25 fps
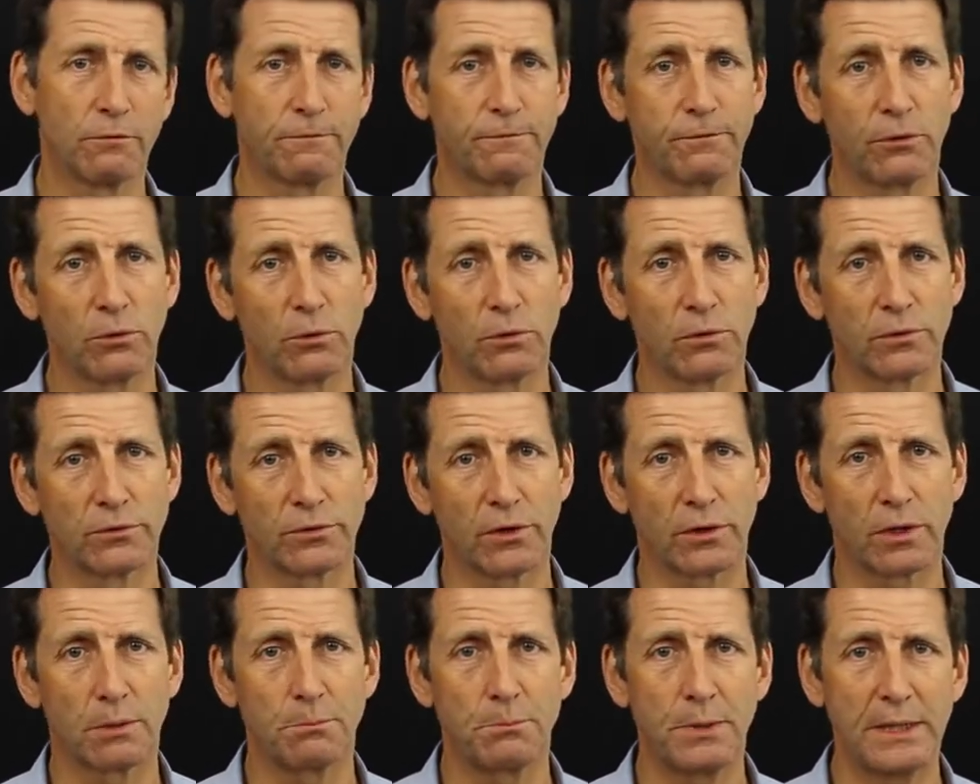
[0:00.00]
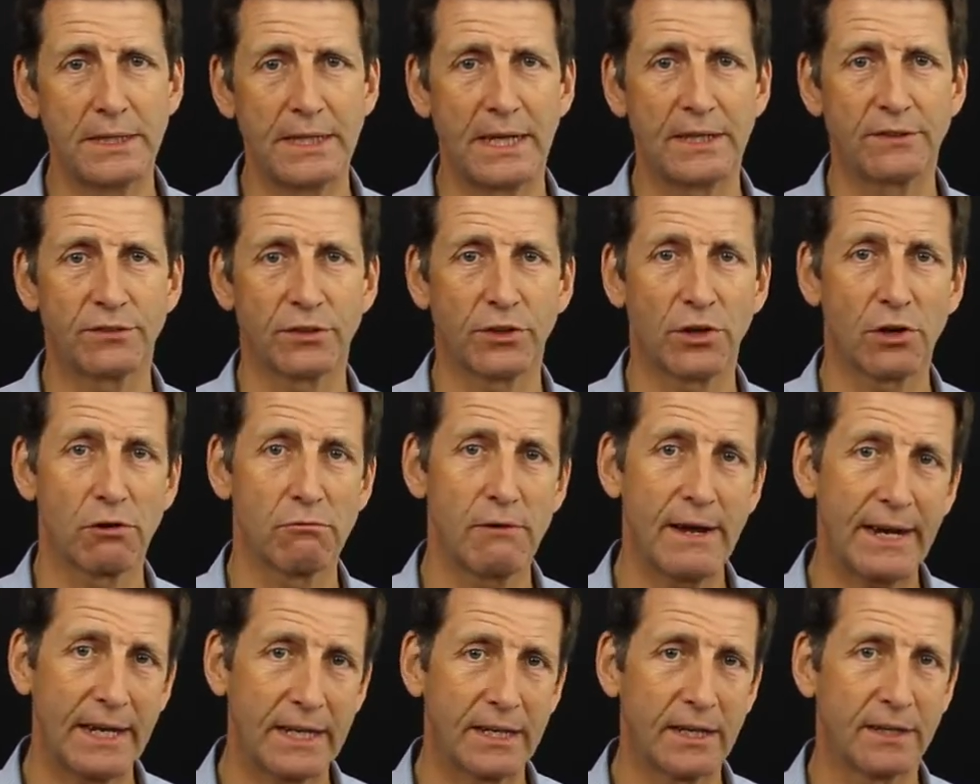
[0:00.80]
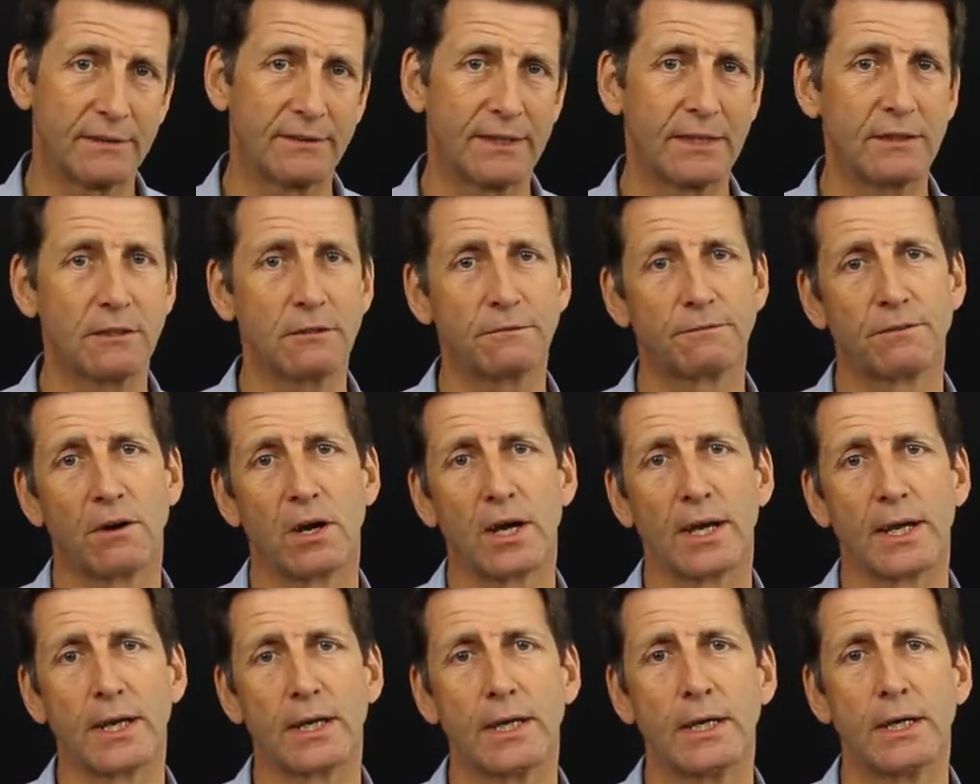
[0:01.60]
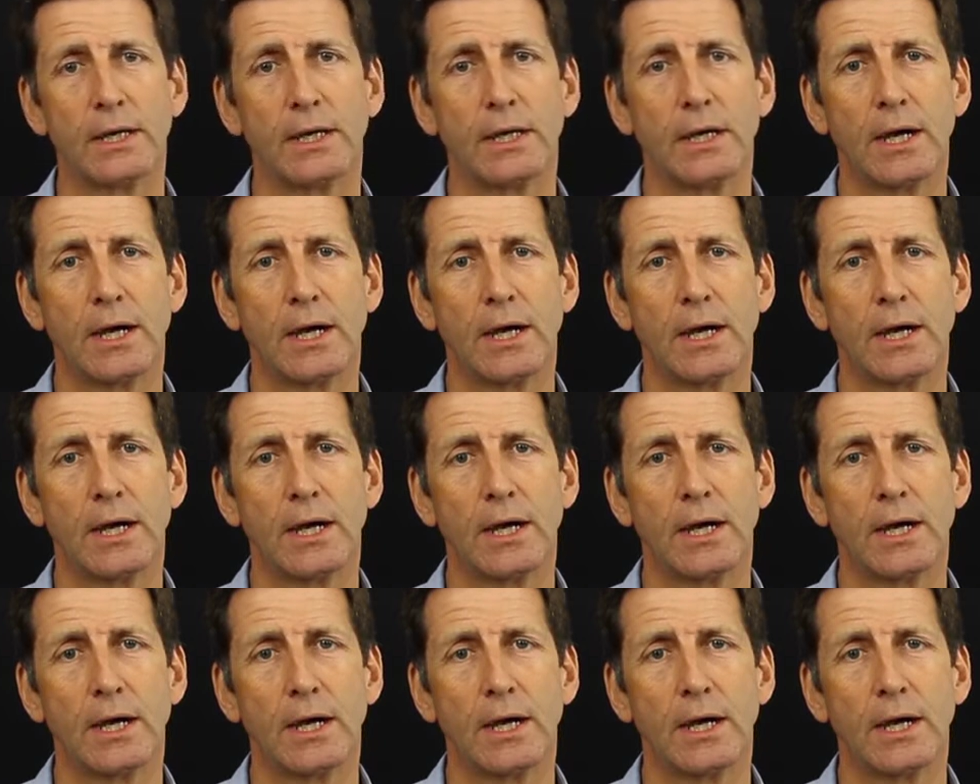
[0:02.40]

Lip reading: falls on the mediator correctly identifying